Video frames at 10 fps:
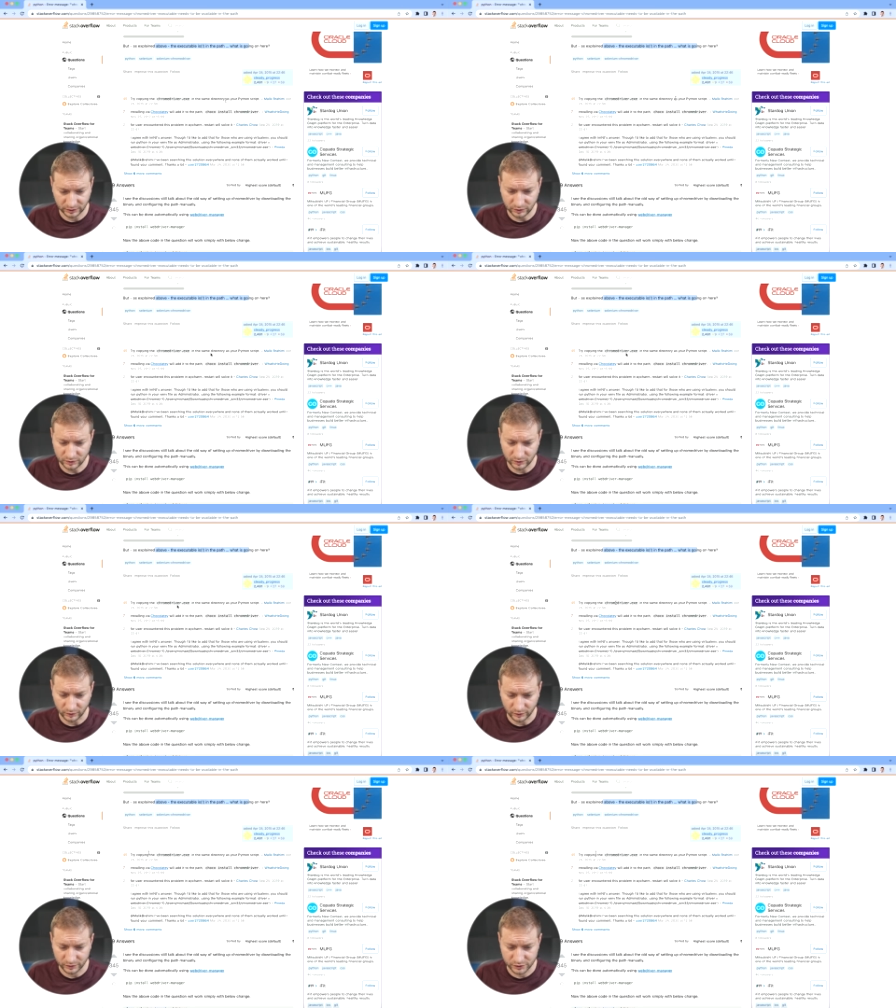
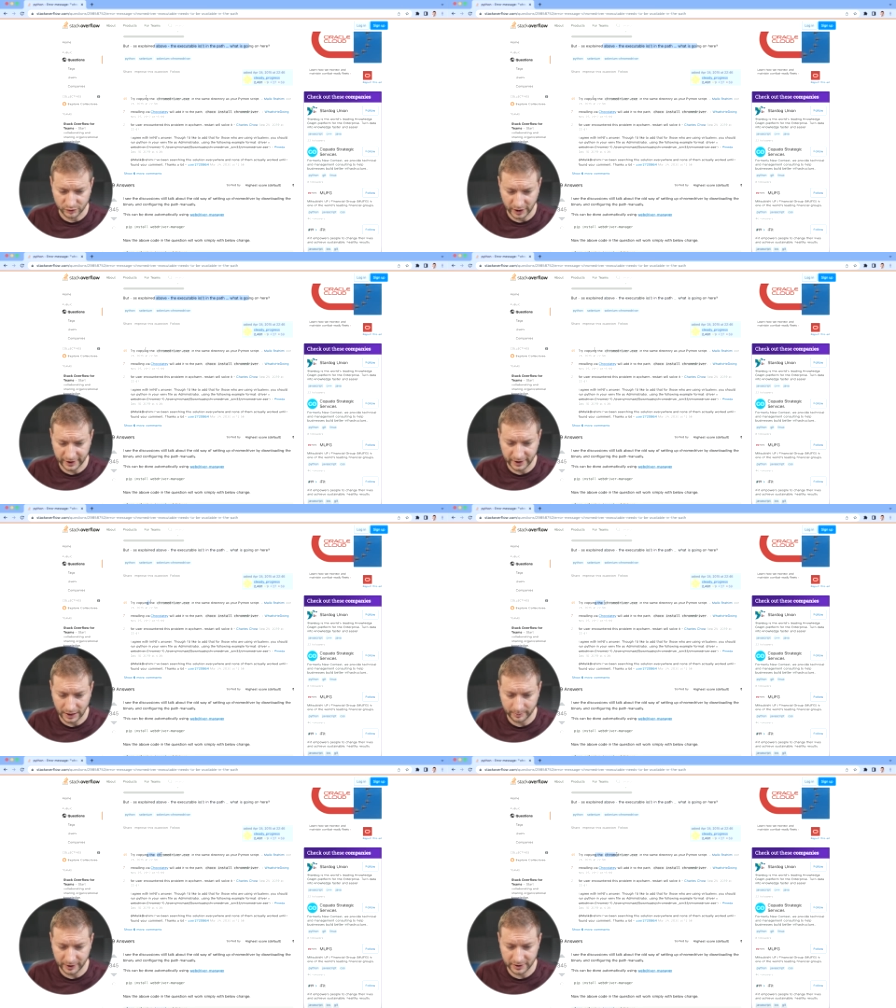Oh, try
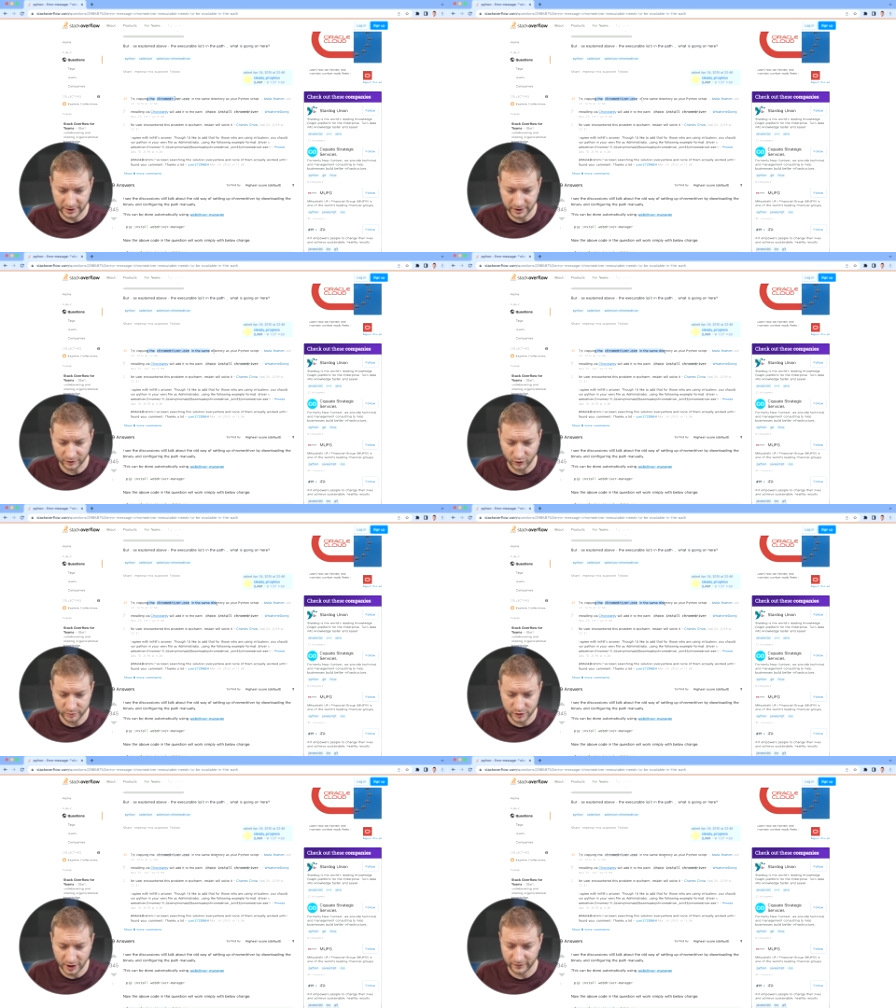copying the
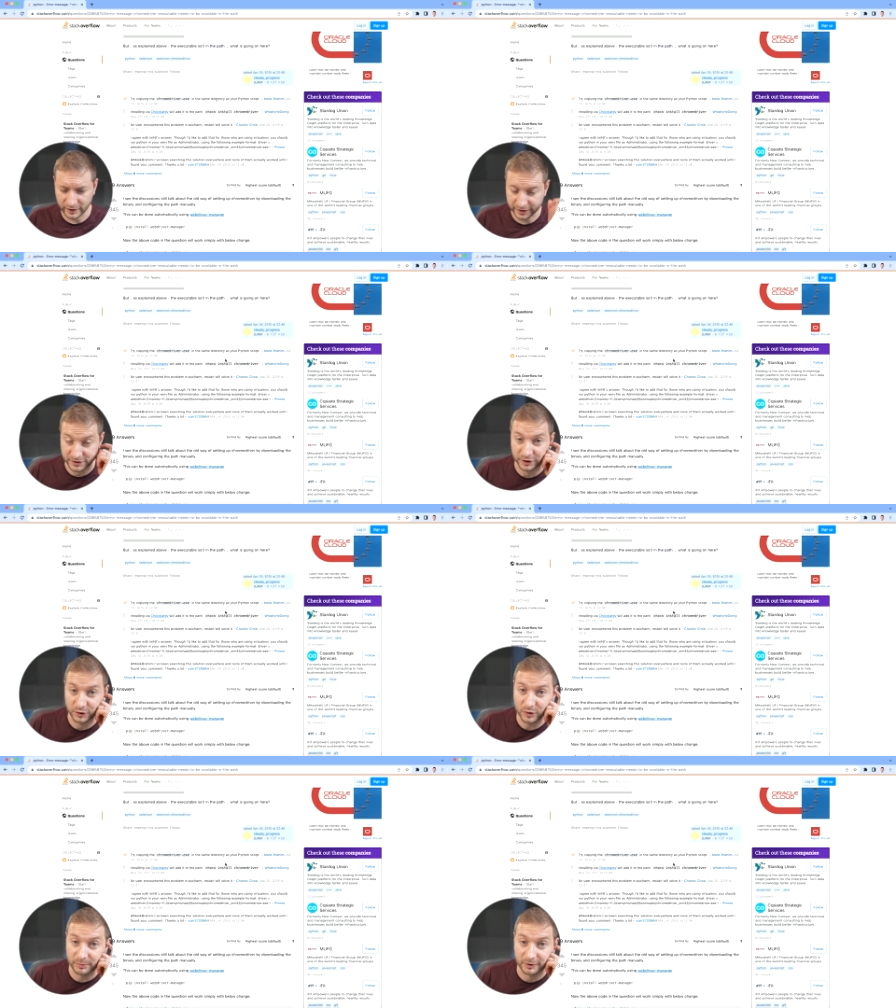Chrome driver
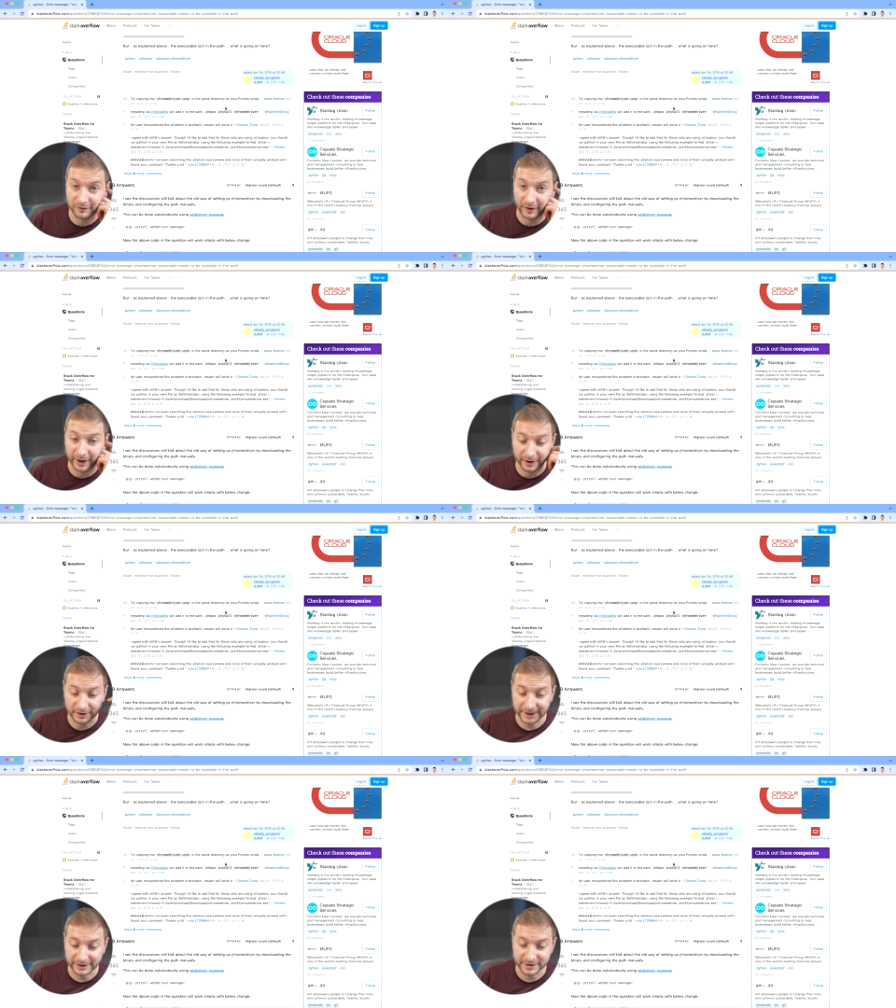executable
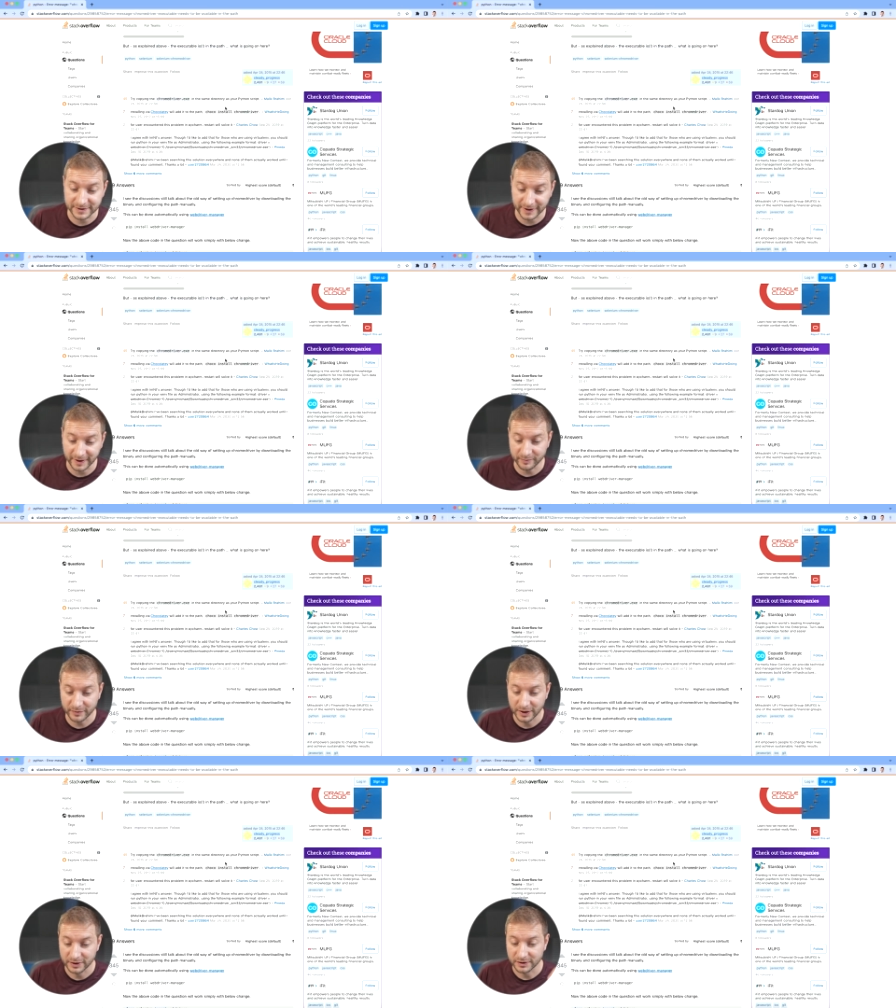file in the
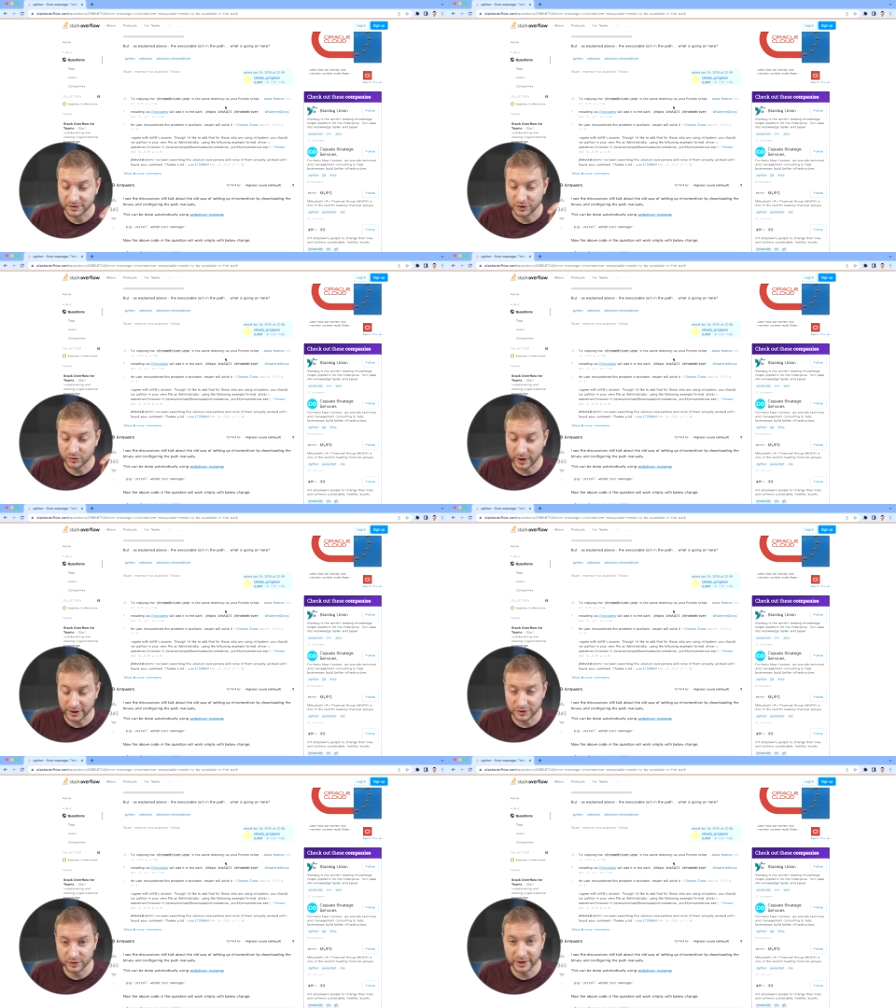same
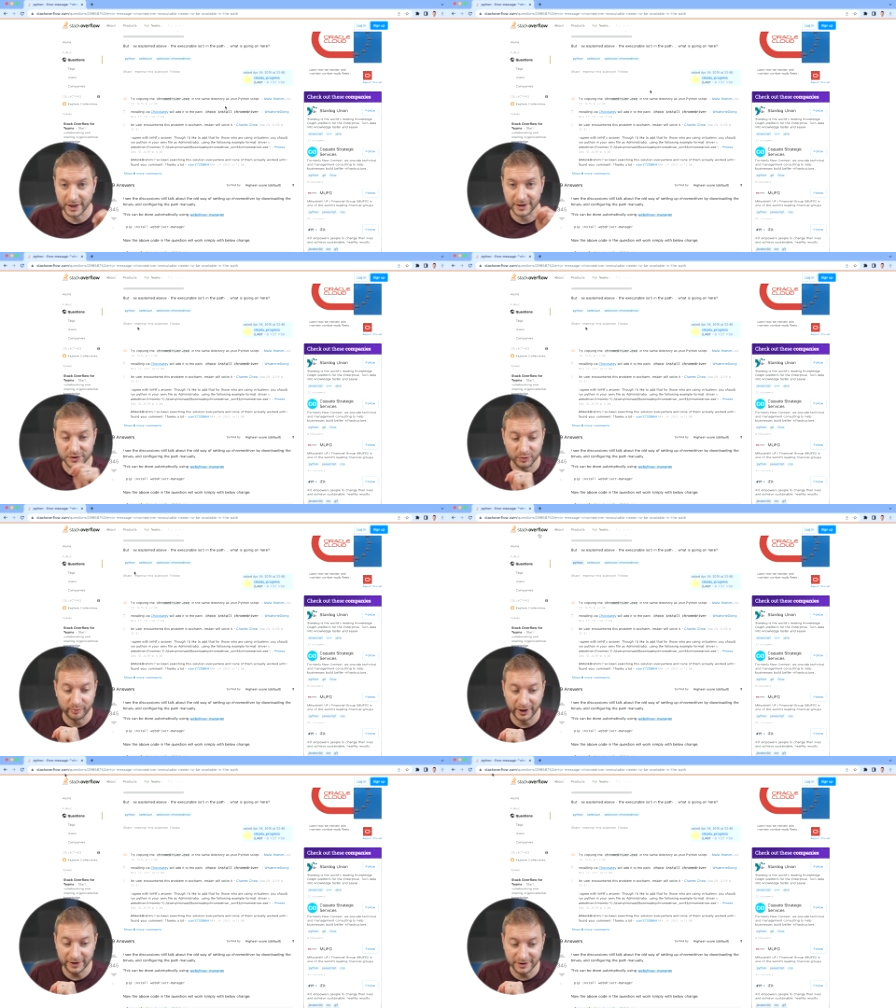directory as your
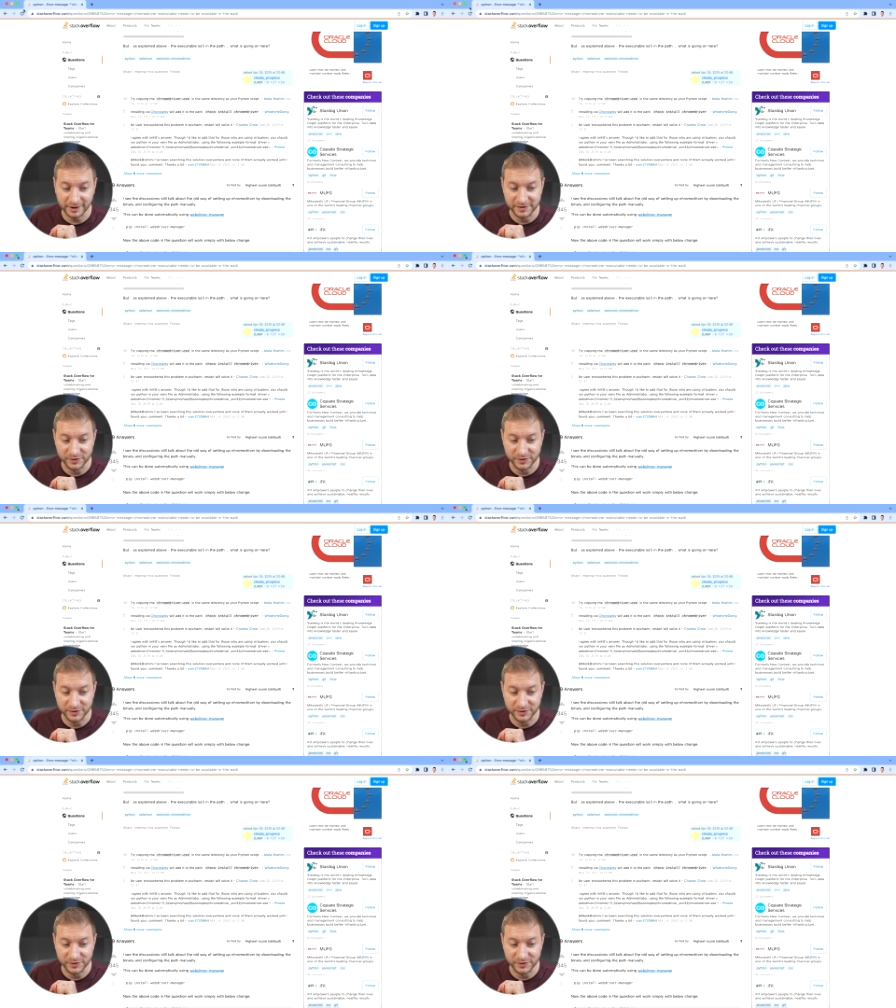Python